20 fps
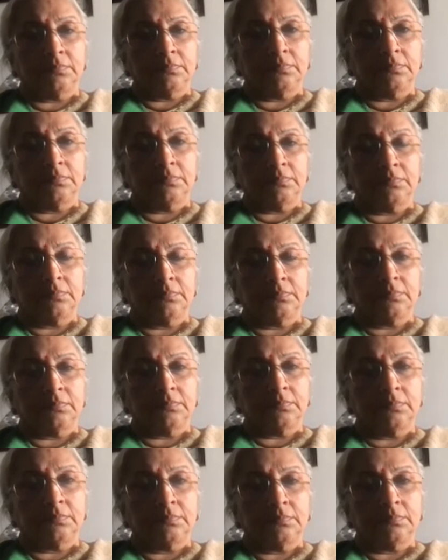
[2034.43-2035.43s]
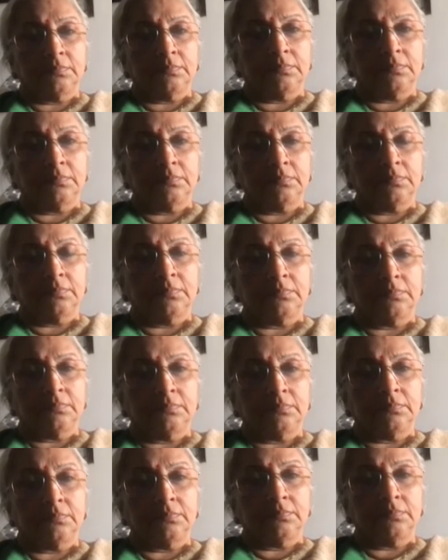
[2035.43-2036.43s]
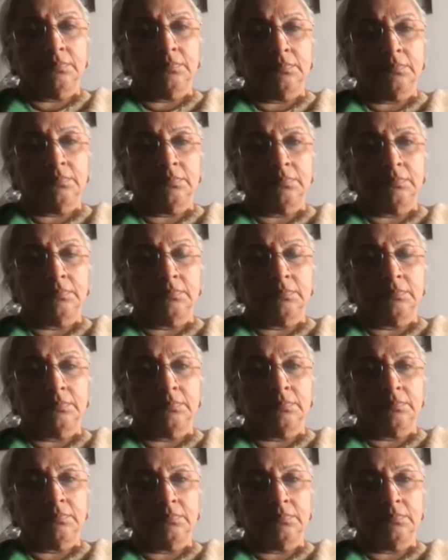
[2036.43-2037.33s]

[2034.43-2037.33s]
No words are spoken by the person on screen.